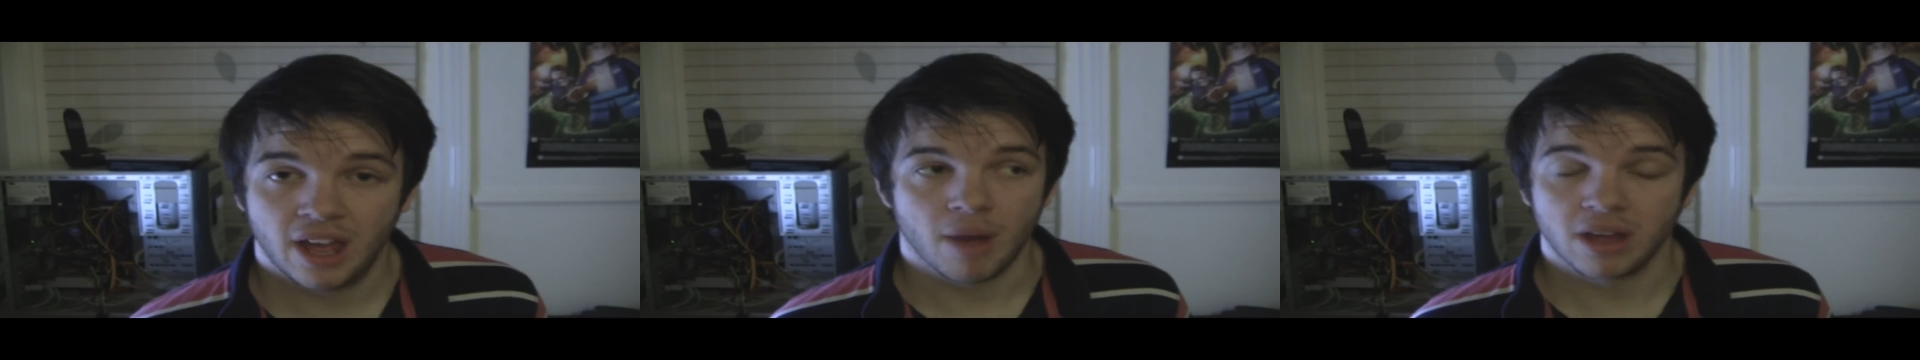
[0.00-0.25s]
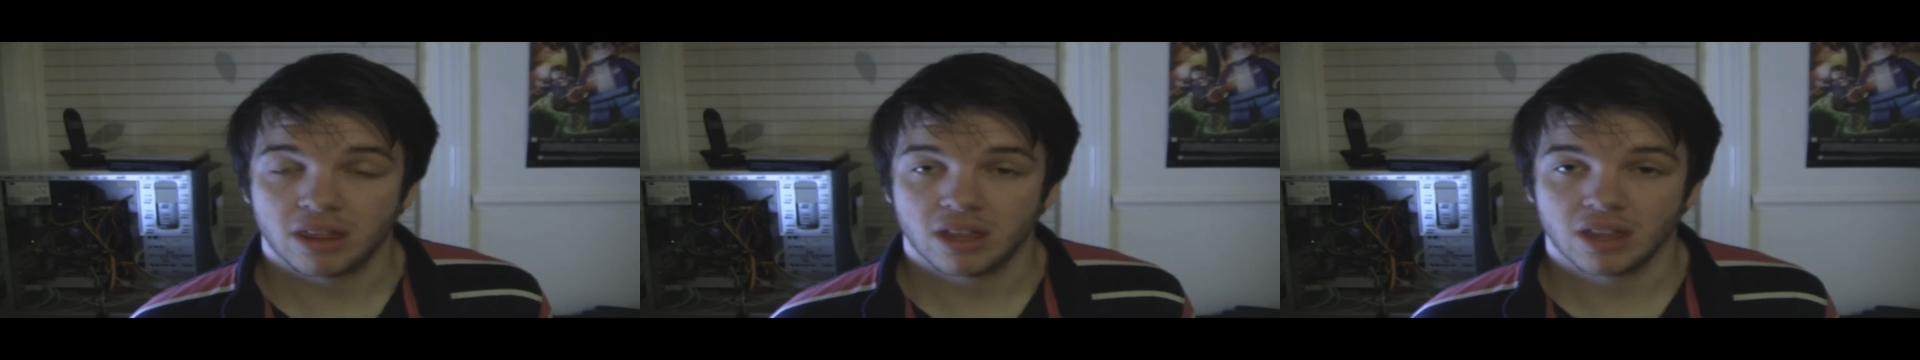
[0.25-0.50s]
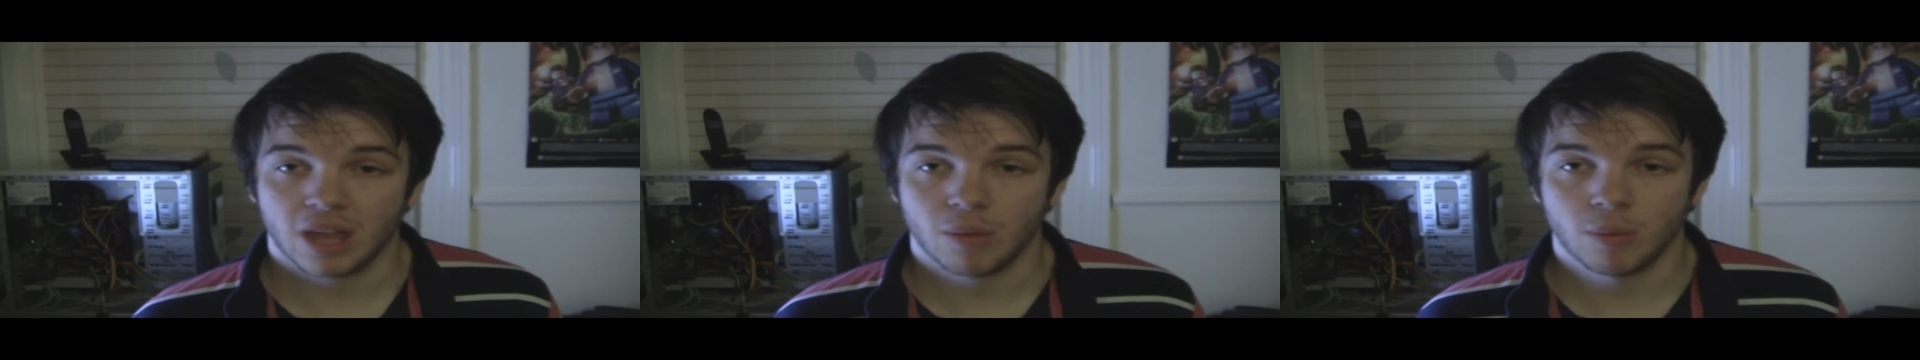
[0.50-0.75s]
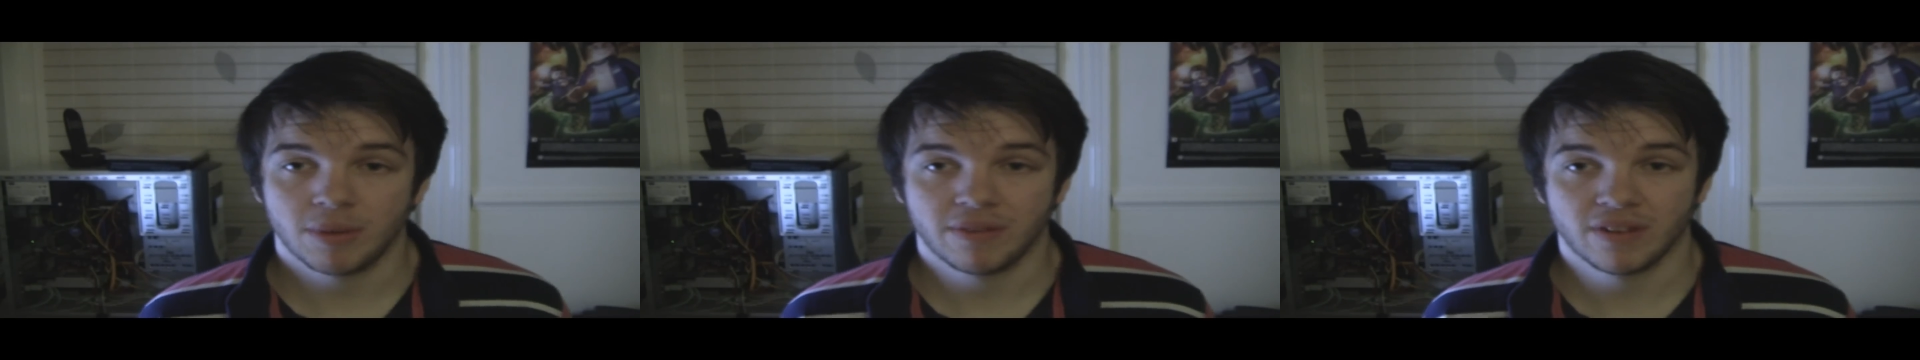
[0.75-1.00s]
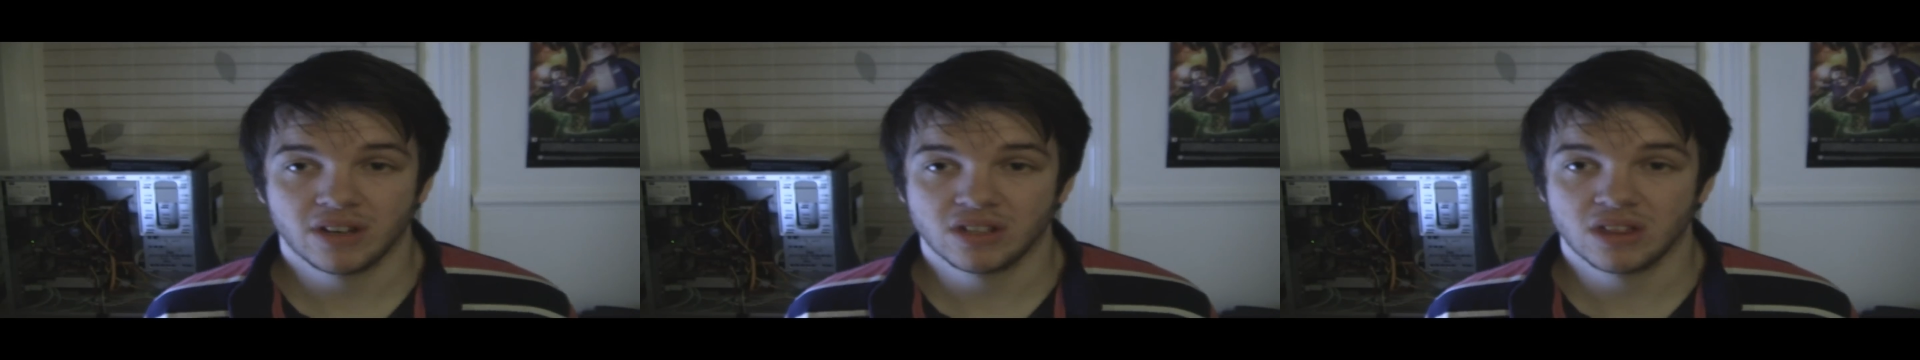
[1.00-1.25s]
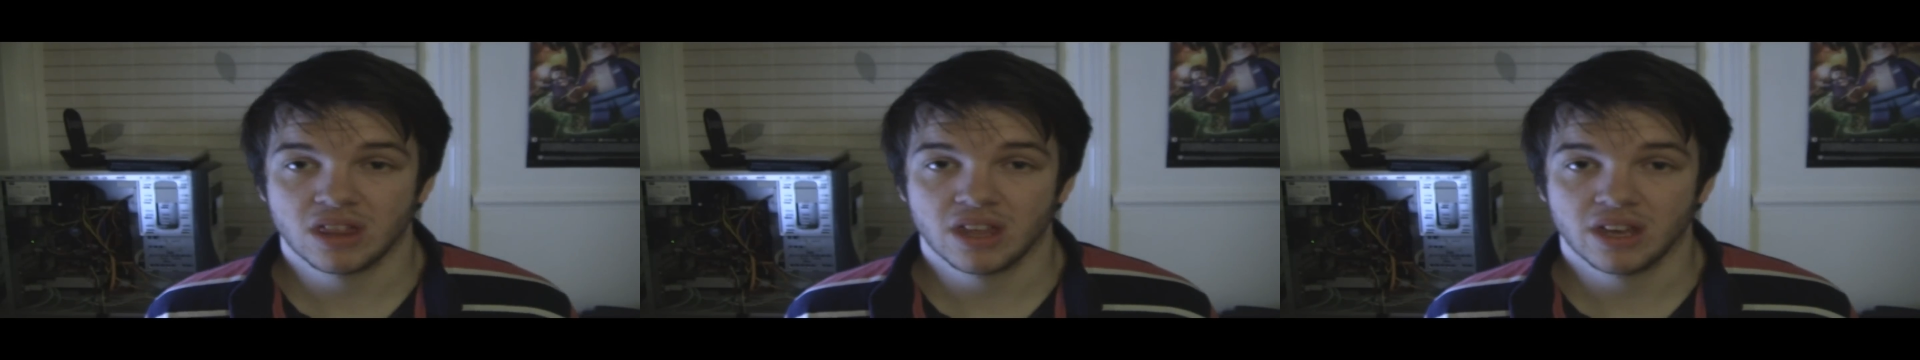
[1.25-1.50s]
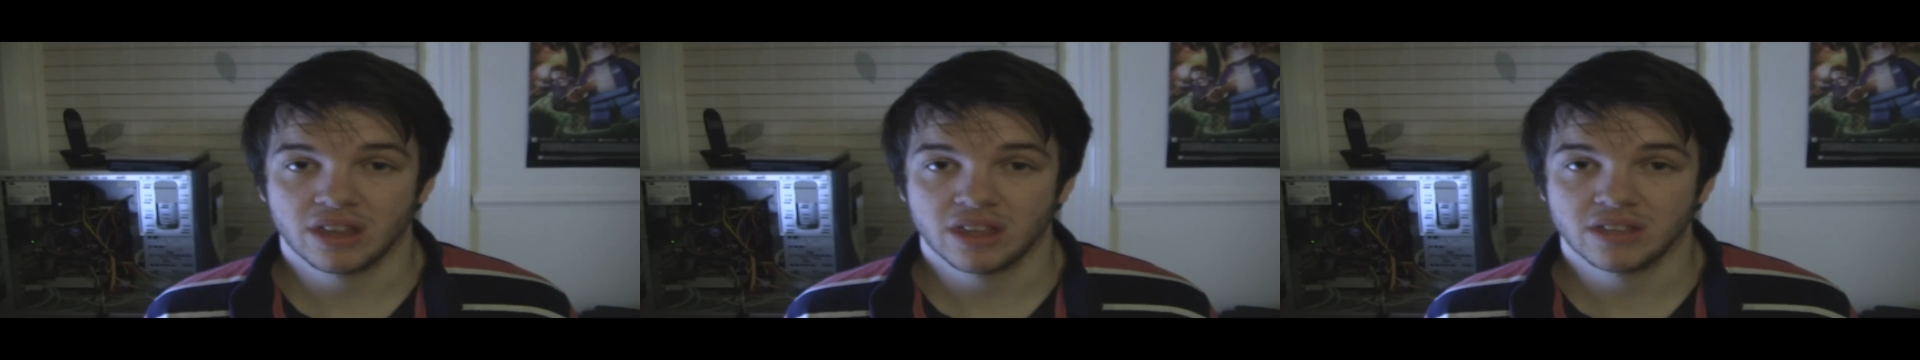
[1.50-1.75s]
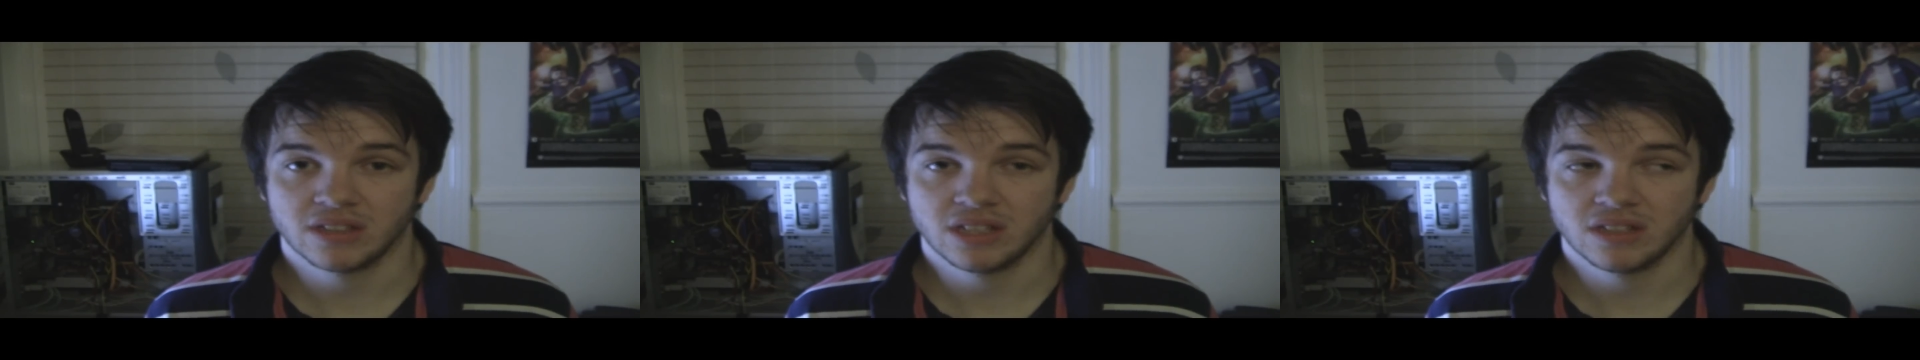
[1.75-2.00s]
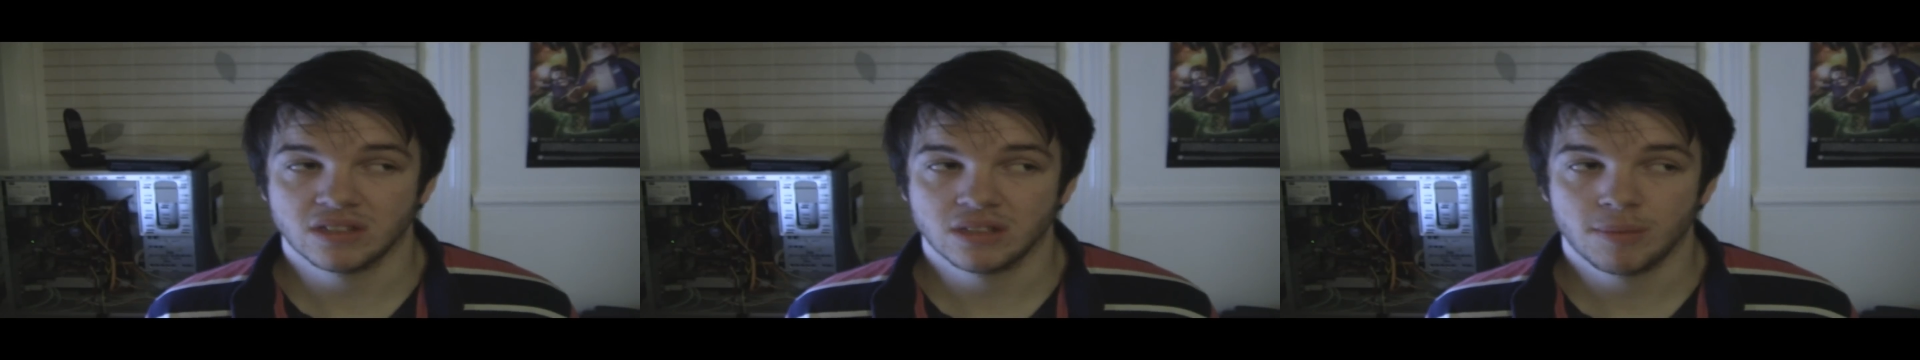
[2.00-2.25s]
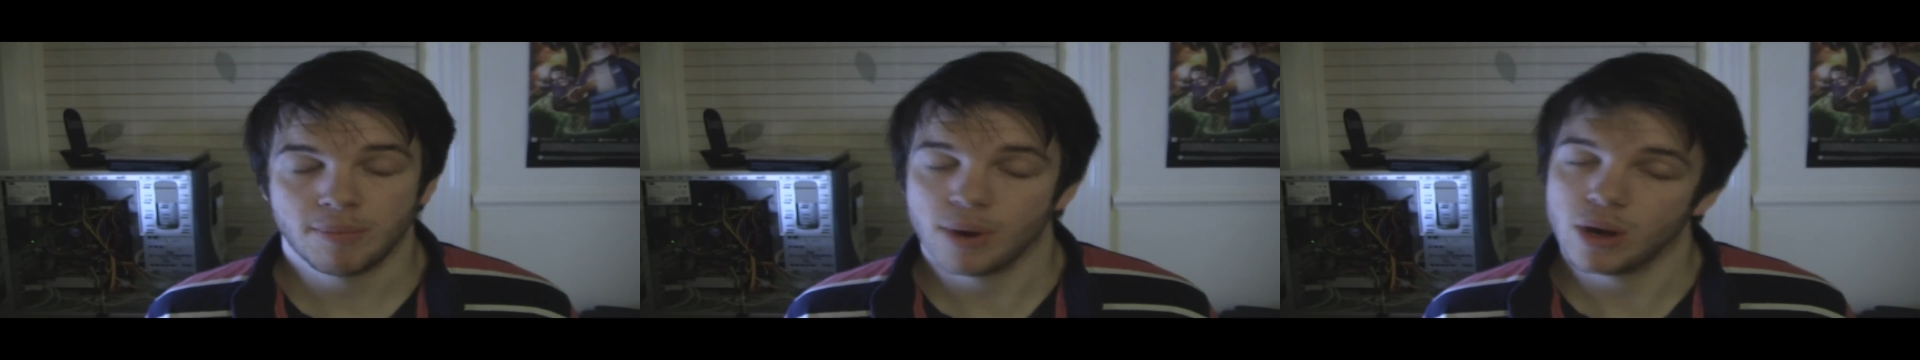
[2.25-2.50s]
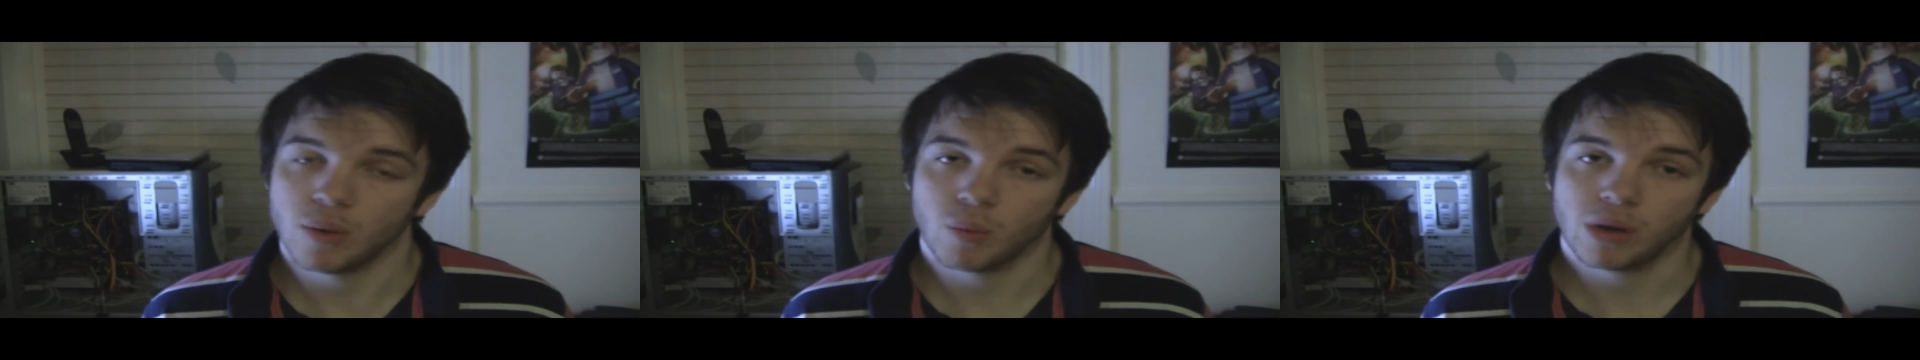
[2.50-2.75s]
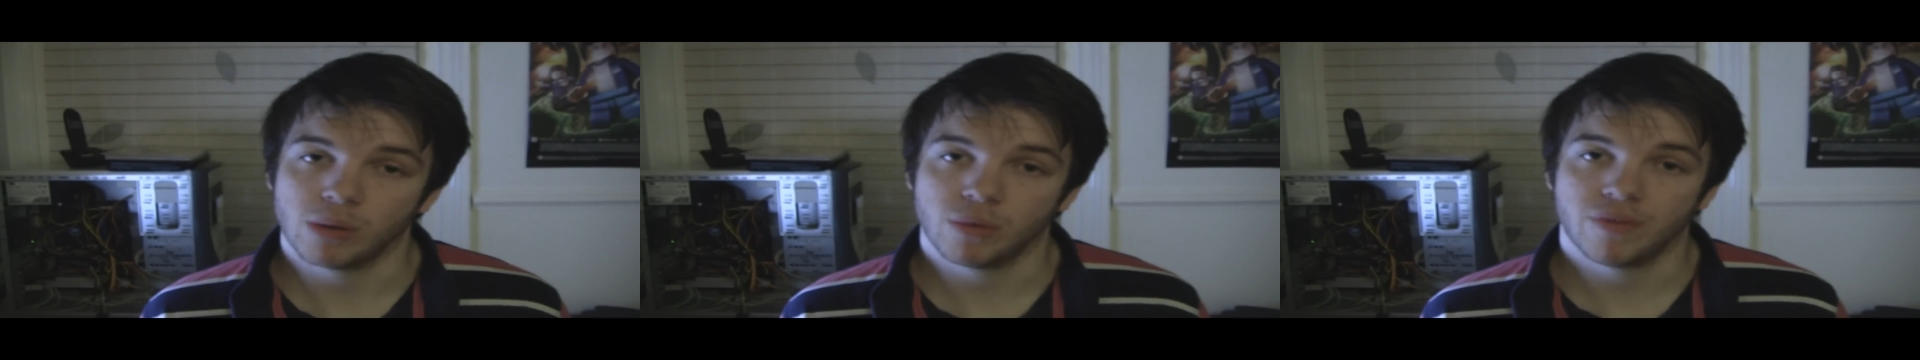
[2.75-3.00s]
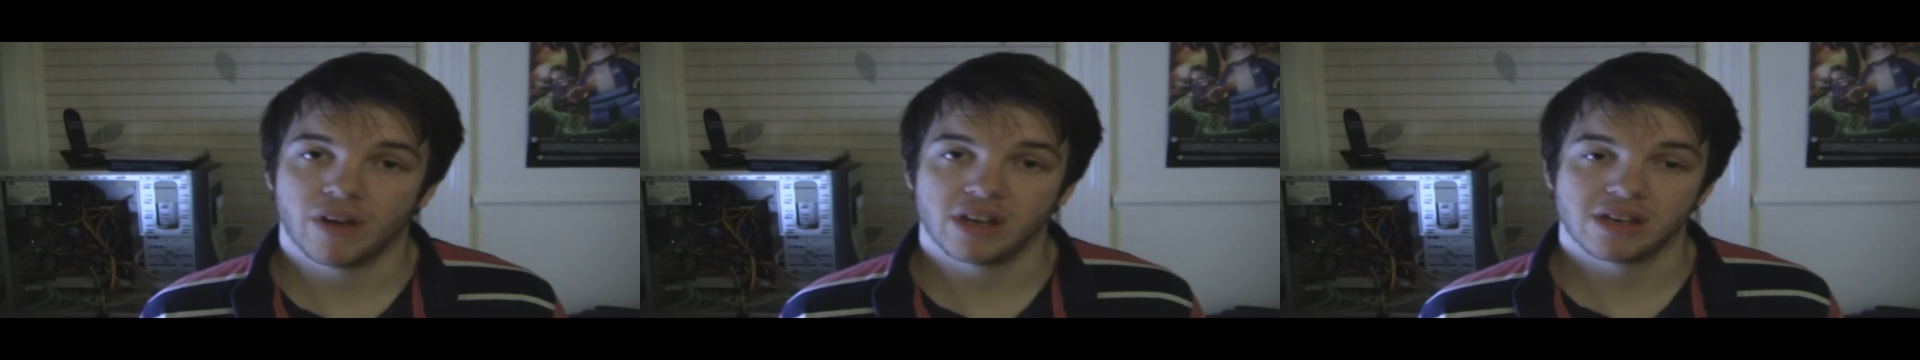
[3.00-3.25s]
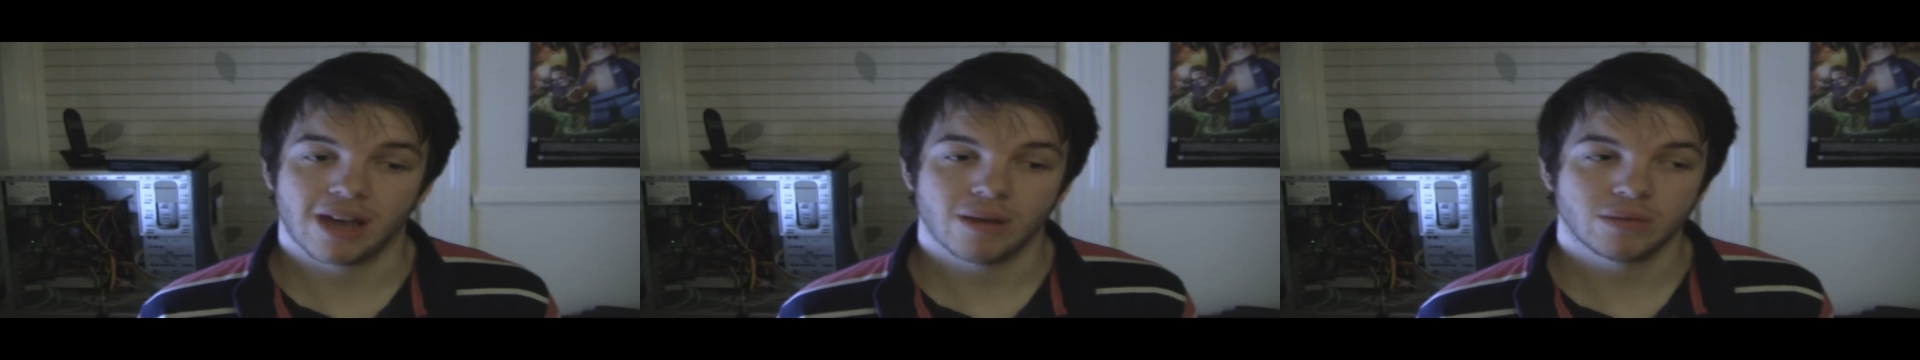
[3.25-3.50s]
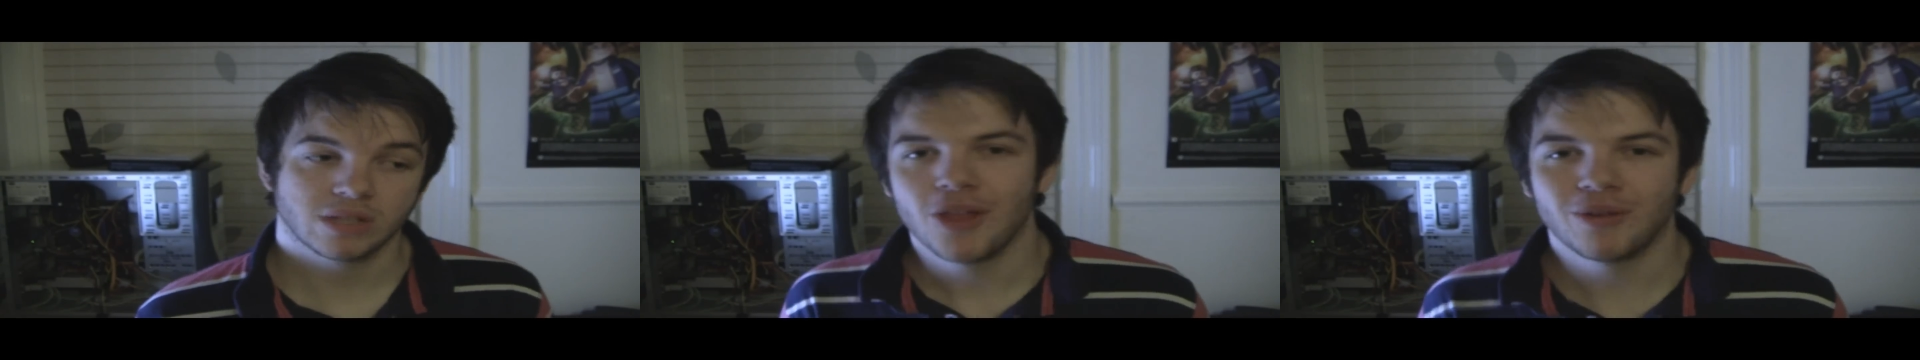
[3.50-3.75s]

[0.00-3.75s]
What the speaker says: I think they will be finishing 3rd this season, but we will find out.